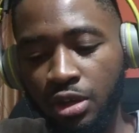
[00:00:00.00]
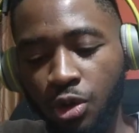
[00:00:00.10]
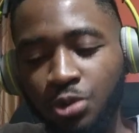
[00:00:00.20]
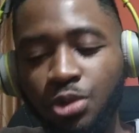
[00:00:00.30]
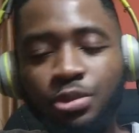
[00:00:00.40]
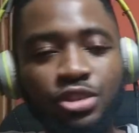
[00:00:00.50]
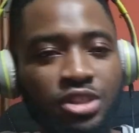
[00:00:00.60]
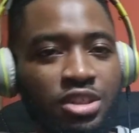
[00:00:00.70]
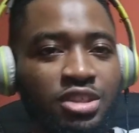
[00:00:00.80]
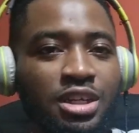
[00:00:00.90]
comes up on
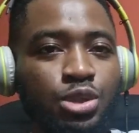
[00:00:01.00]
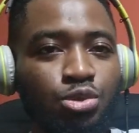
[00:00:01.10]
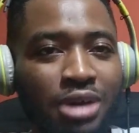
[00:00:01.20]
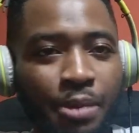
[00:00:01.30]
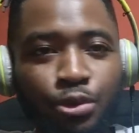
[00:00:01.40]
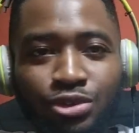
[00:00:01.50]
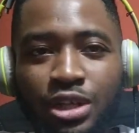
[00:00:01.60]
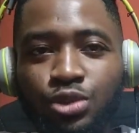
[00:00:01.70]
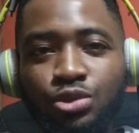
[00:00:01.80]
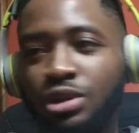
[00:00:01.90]
stage and starts to rap or
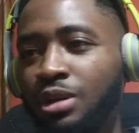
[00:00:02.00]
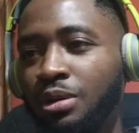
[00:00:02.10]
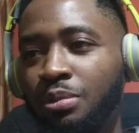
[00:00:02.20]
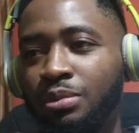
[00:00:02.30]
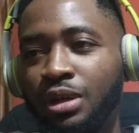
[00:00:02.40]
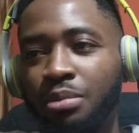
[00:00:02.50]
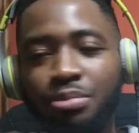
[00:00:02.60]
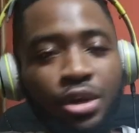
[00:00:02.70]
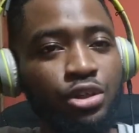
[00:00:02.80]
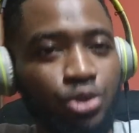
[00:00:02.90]
tries to um
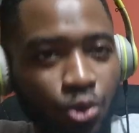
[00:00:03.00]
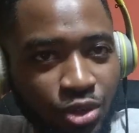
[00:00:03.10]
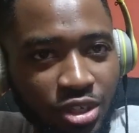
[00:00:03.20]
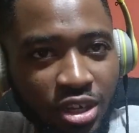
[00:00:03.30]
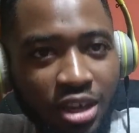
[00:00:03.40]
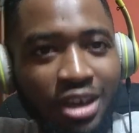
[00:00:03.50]
make jokes,